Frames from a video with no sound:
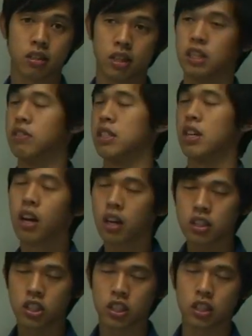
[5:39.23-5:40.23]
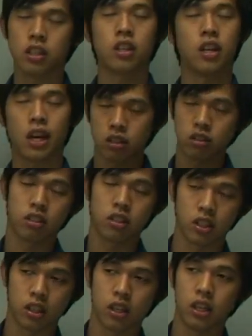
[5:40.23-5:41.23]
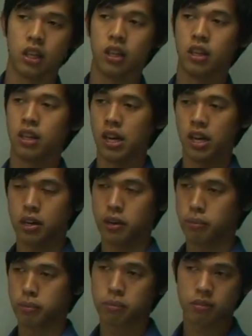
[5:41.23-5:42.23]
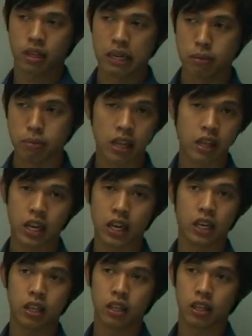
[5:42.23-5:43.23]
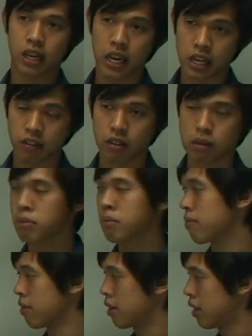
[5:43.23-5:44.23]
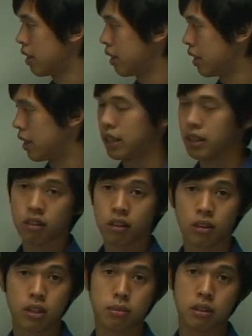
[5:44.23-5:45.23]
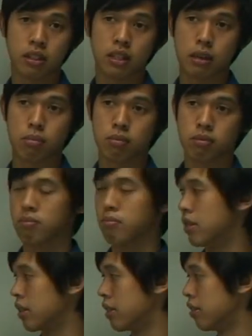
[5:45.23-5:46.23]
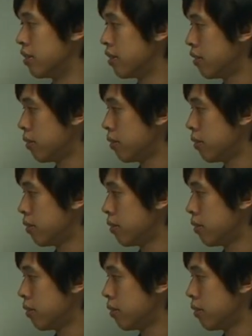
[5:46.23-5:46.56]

If it's oxygen, nitrogen, um, methane, any of them, there'll always be the same number of molecules.